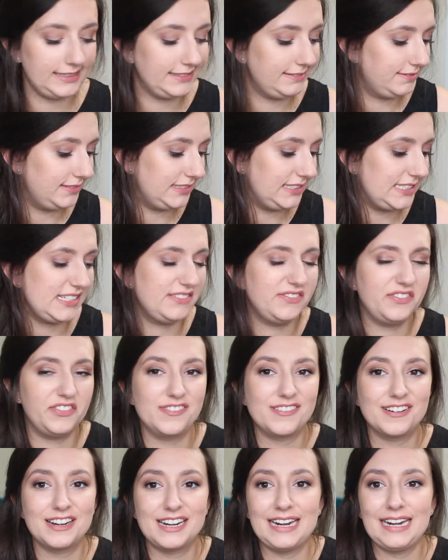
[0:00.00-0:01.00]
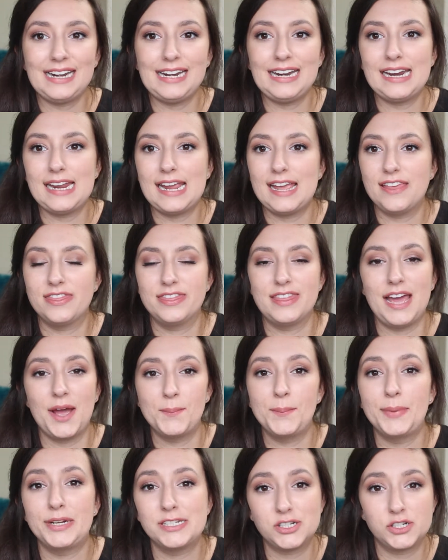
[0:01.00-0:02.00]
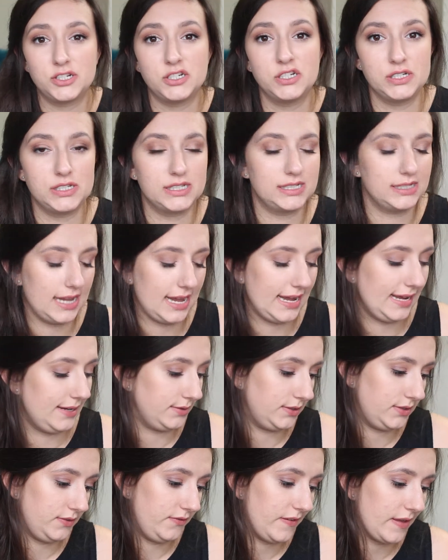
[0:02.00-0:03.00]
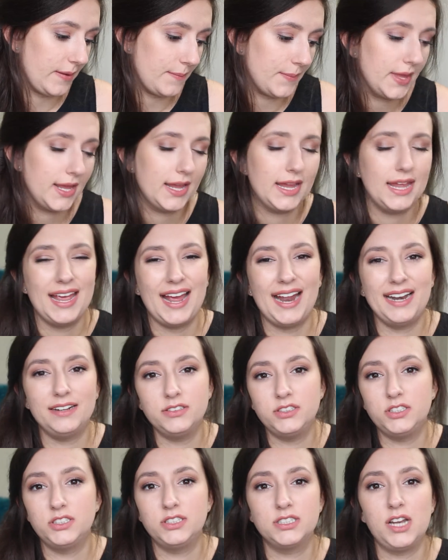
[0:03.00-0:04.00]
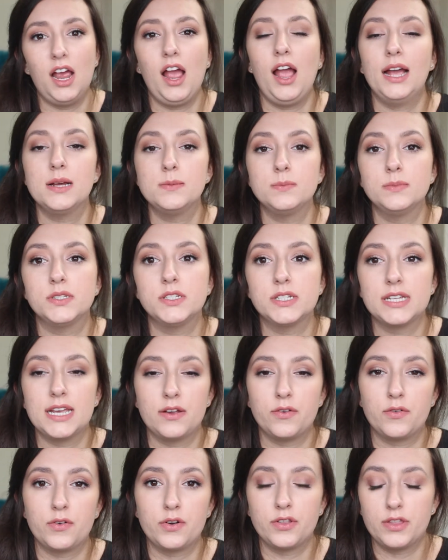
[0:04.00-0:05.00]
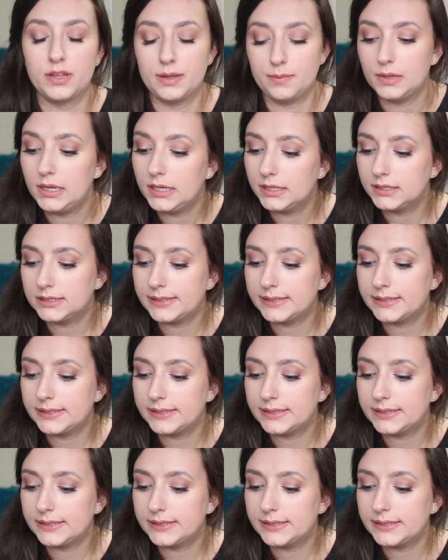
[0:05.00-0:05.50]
I didn't really get that much use out of them and it was just time to get rid of them.